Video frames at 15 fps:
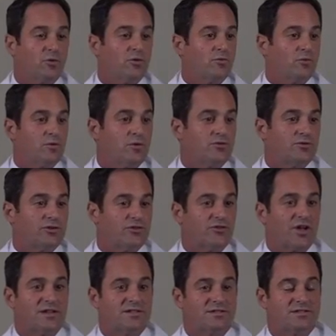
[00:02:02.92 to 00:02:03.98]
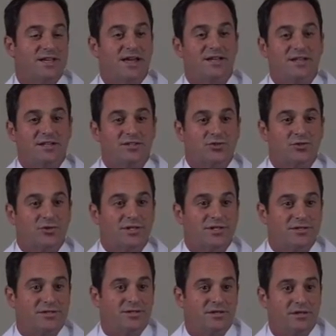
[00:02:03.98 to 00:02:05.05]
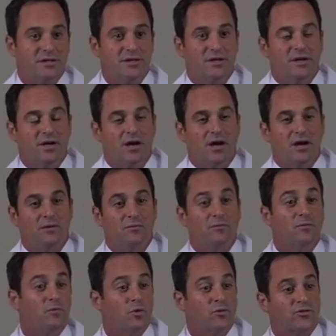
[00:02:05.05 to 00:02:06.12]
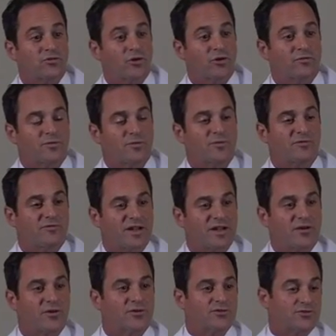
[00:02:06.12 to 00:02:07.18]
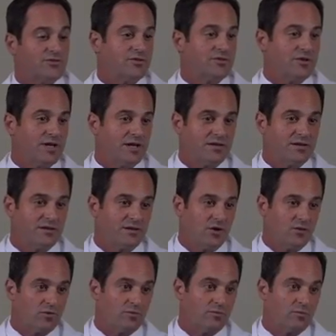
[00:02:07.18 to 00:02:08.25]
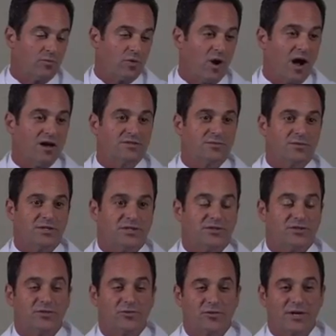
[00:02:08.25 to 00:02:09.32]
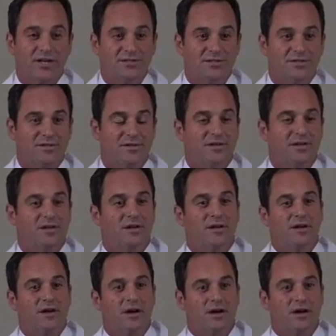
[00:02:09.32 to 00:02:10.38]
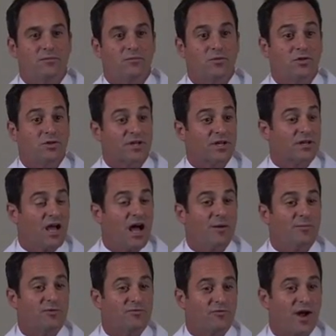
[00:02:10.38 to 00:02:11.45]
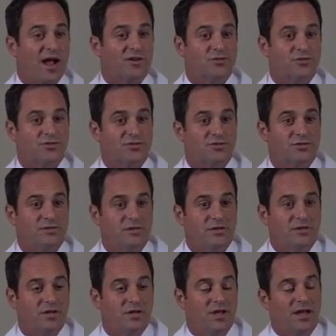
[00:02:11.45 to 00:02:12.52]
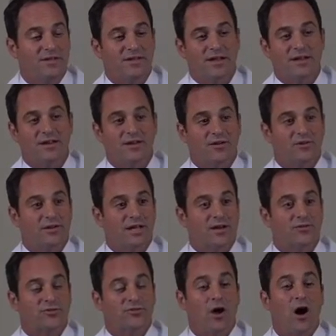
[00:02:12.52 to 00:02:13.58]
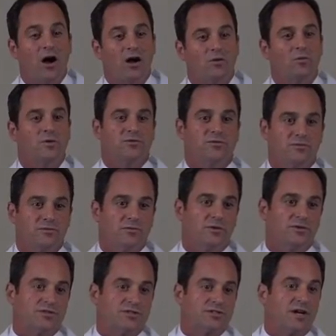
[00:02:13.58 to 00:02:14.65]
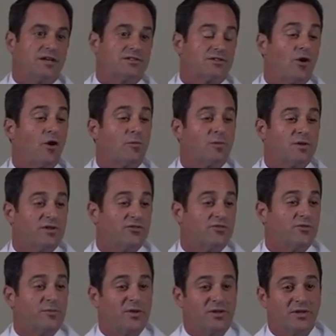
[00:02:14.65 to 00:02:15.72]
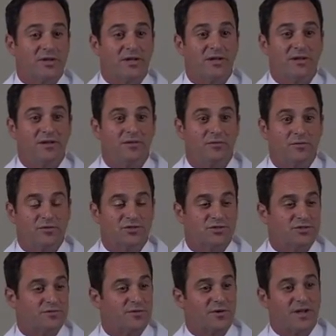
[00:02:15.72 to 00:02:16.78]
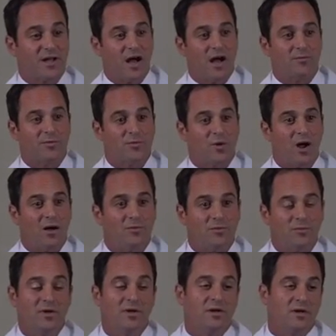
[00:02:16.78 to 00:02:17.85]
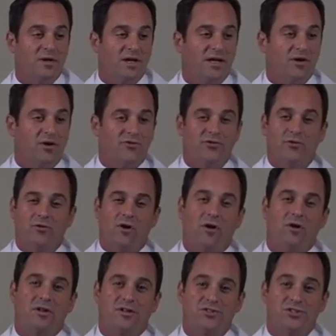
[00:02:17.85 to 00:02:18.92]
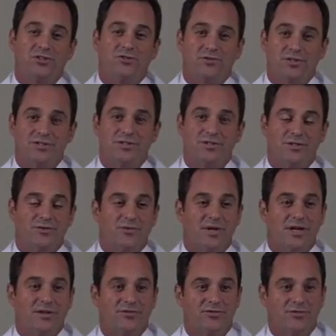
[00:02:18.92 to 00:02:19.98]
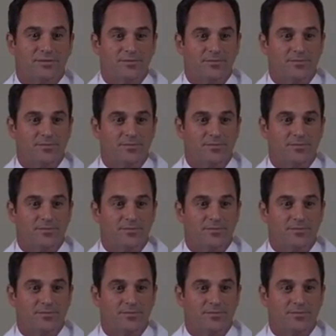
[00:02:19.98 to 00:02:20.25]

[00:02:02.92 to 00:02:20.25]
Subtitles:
we'll discuss tendon injuries. We'll start from the fingers and go proximally to the wrist. We'll look at common fractures. And then in our later talk, we'll discuss carpal instability, which is a very common problem, and also cartilage injuries to the wrist.